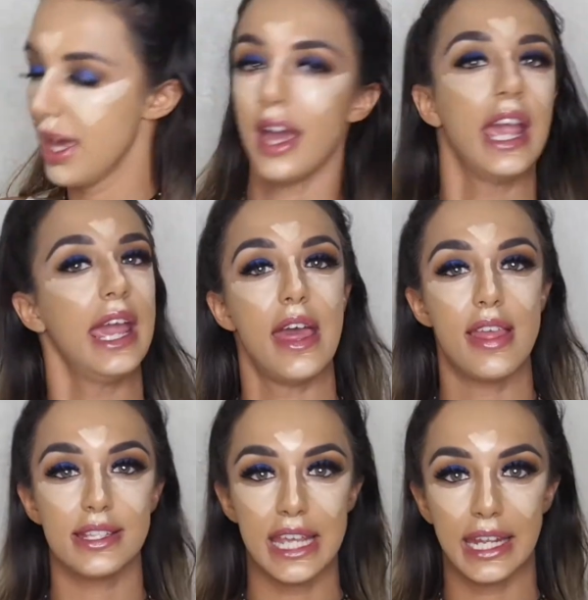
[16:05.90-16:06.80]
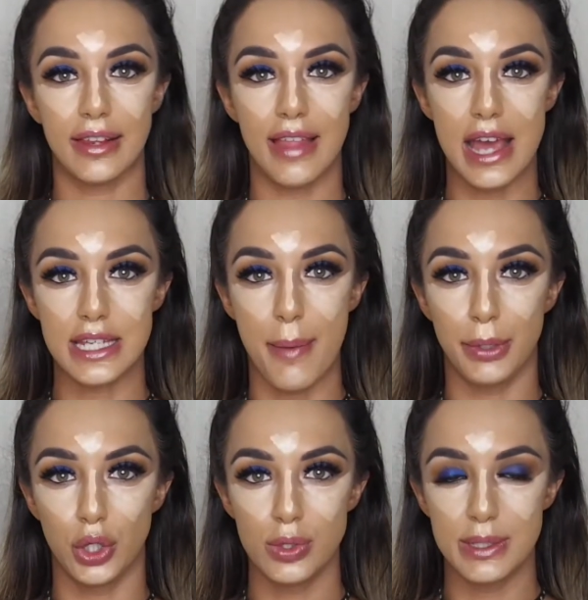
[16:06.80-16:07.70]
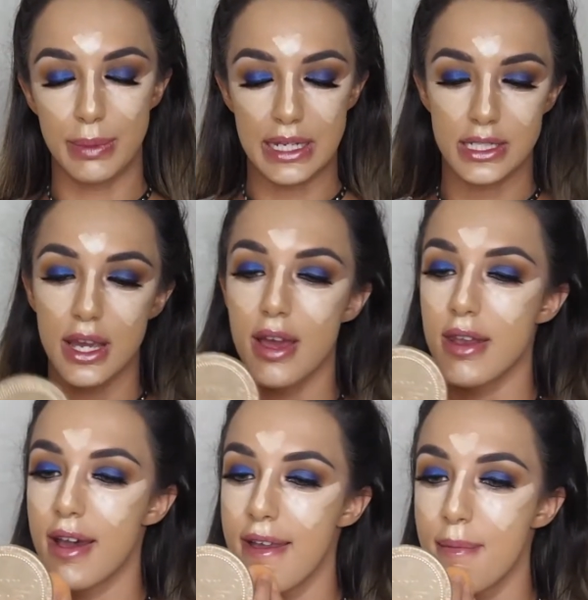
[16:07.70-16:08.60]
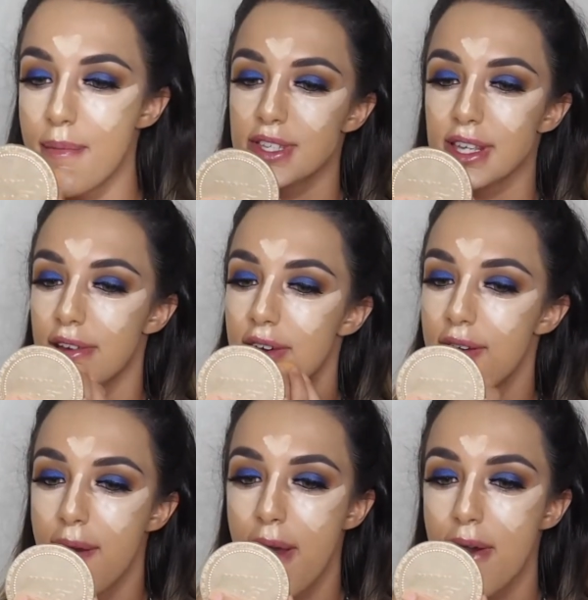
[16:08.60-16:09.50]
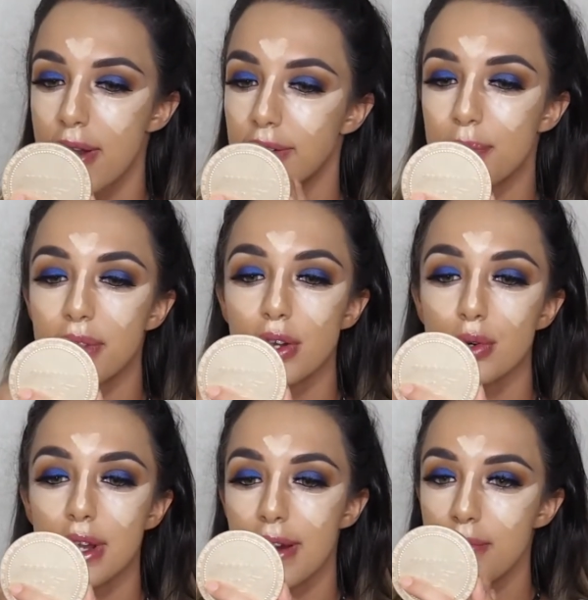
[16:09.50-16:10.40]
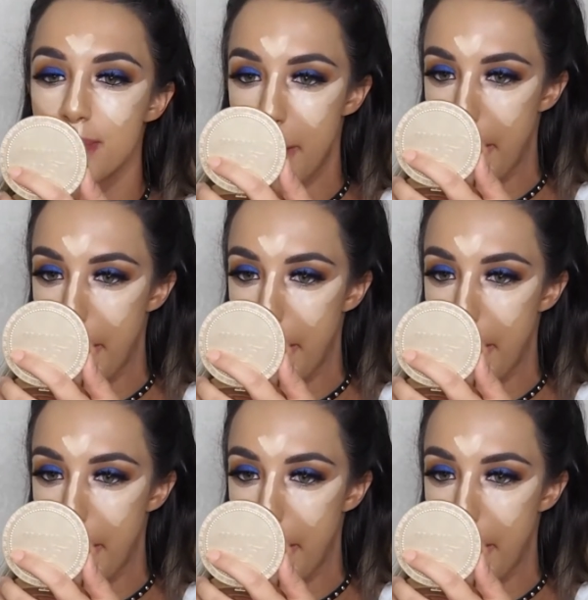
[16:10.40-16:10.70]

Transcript: Okay, and then taking that a beauty blender, and I am just gonna dab that all out.